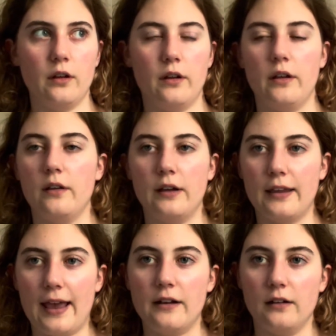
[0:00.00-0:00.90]

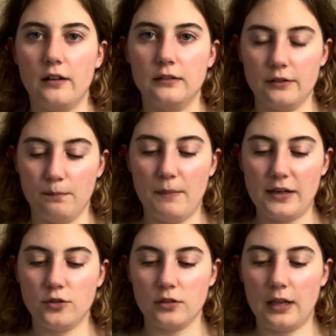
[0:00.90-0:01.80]
again,
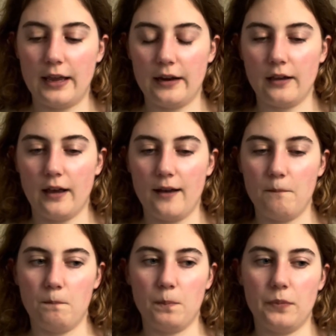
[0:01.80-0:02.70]
much like
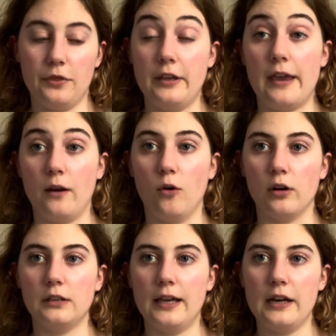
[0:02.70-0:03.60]
the
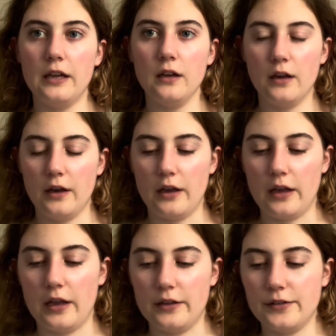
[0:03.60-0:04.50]
Angora lady,
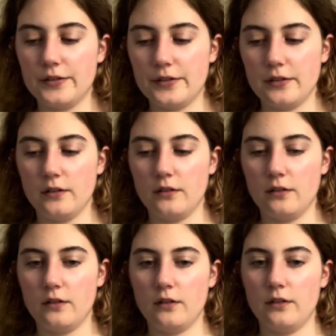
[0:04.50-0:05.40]
his
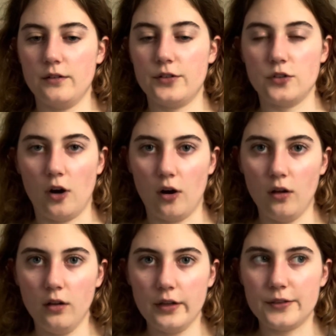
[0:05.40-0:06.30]

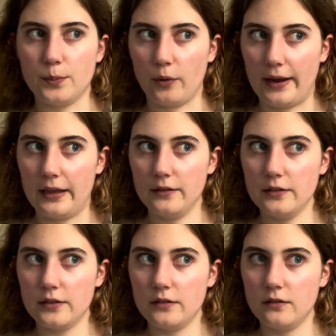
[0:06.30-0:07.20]
stall, his
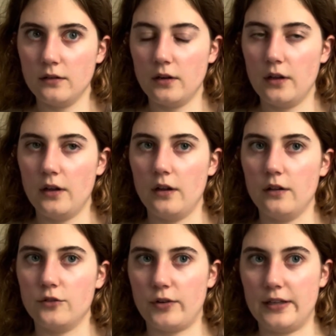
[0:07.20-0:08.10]
brand,
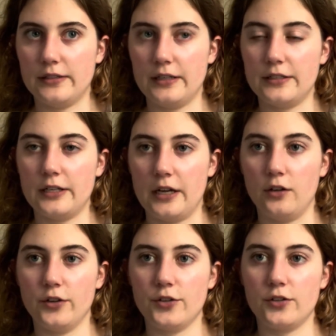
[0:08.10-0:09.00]
translates to
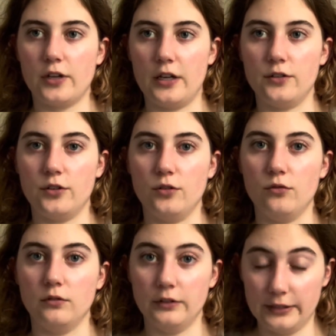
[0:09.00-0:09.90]
English
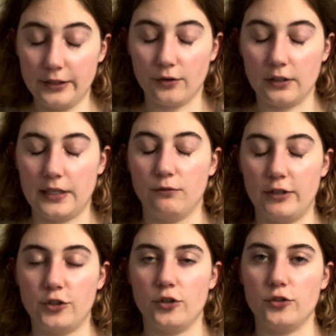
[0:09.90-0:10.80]
into literally
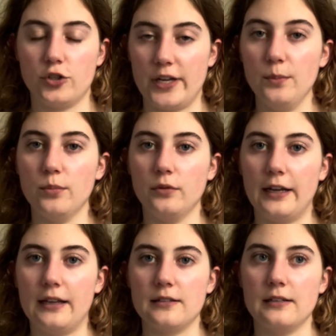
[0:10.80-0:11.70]
Richard sheep.
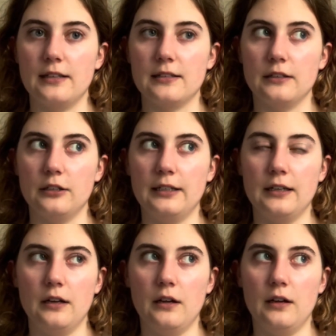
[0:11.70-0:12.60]
Like it's
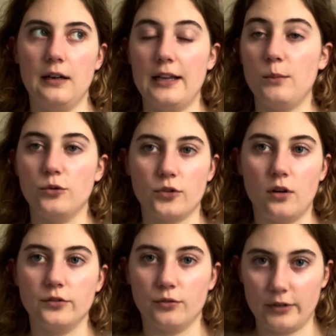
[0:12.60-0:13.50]
literally Les
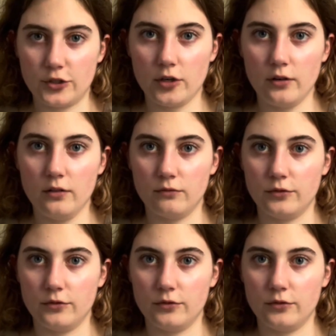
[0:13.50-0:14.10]
Moutons de Richard.